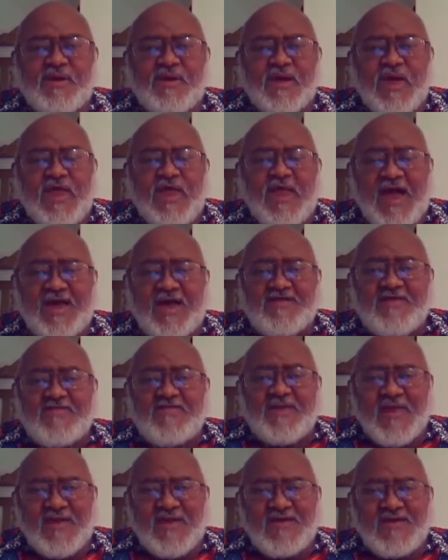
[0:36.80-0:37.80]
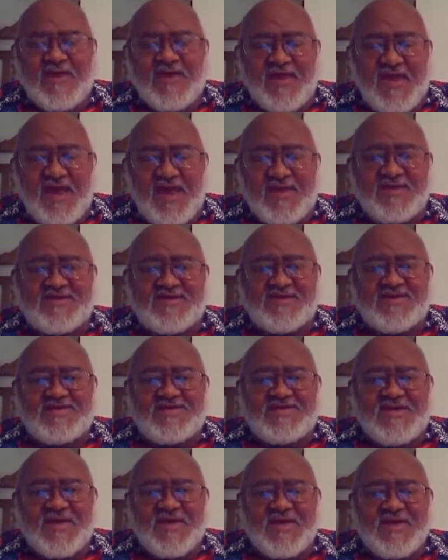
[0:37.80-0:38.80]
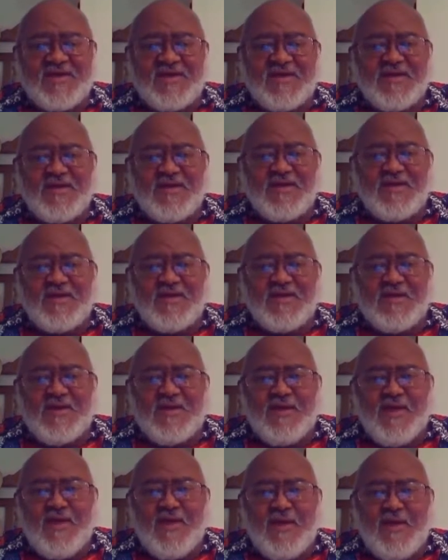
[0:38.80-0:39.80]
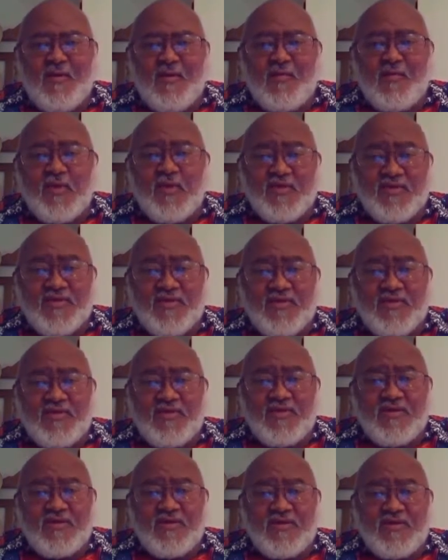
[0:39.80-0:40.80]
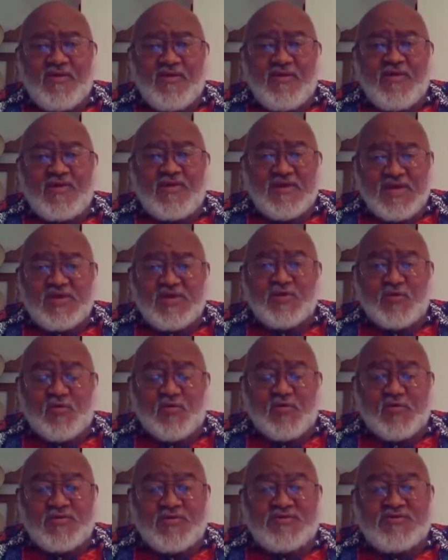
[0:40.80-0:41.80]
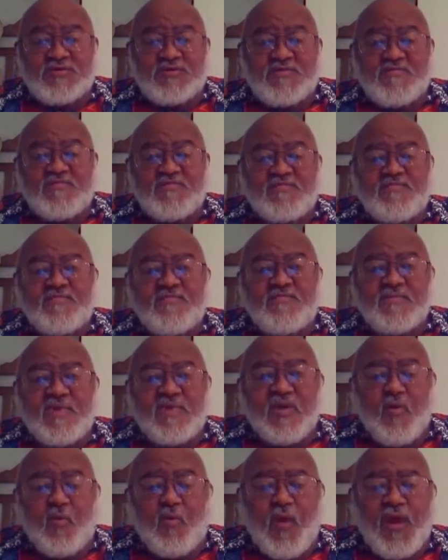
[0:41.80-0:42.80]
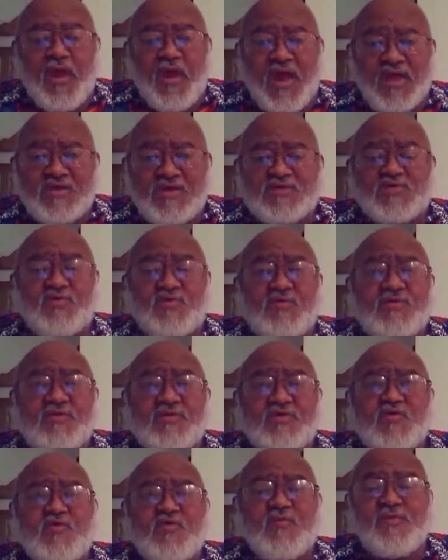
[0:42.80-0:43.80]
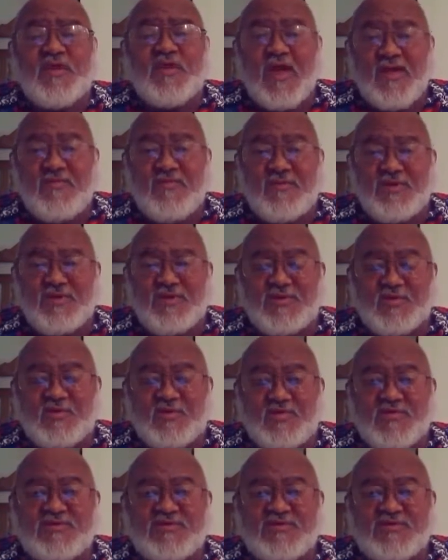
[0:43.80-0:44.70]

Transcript: and item and error analysis with 3 schools, 1 high school and 2 primary schools.